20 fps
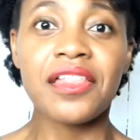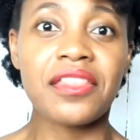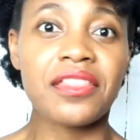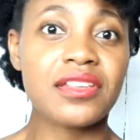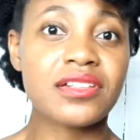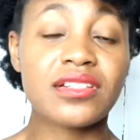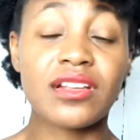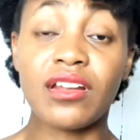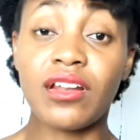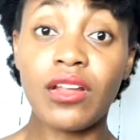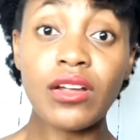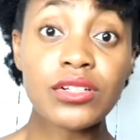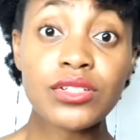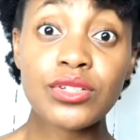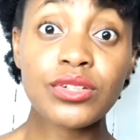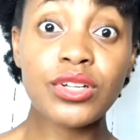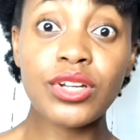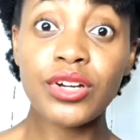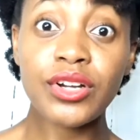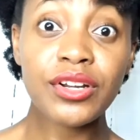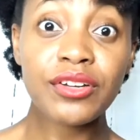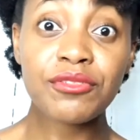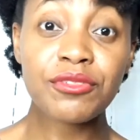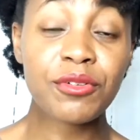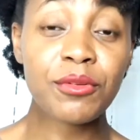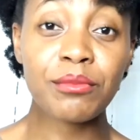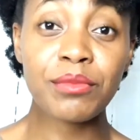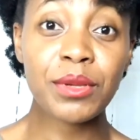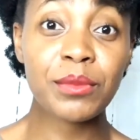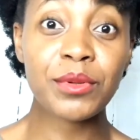There's a lot to learn
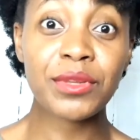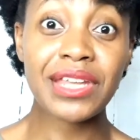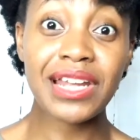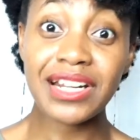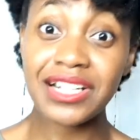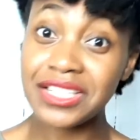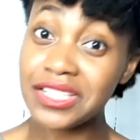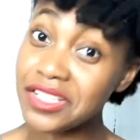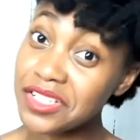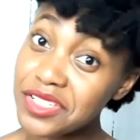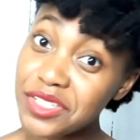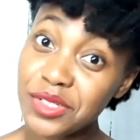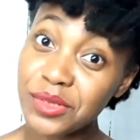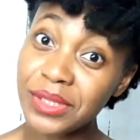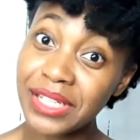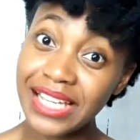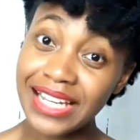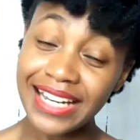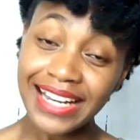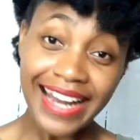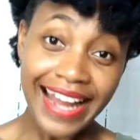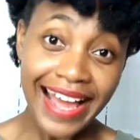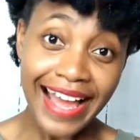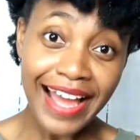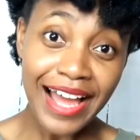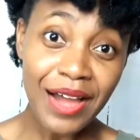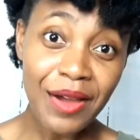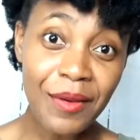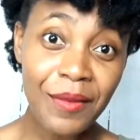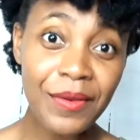from people that are just doing it
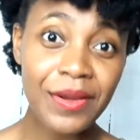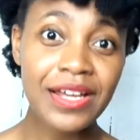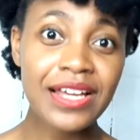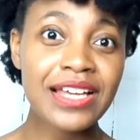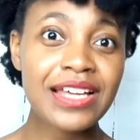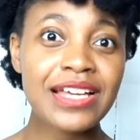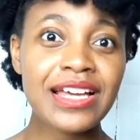now.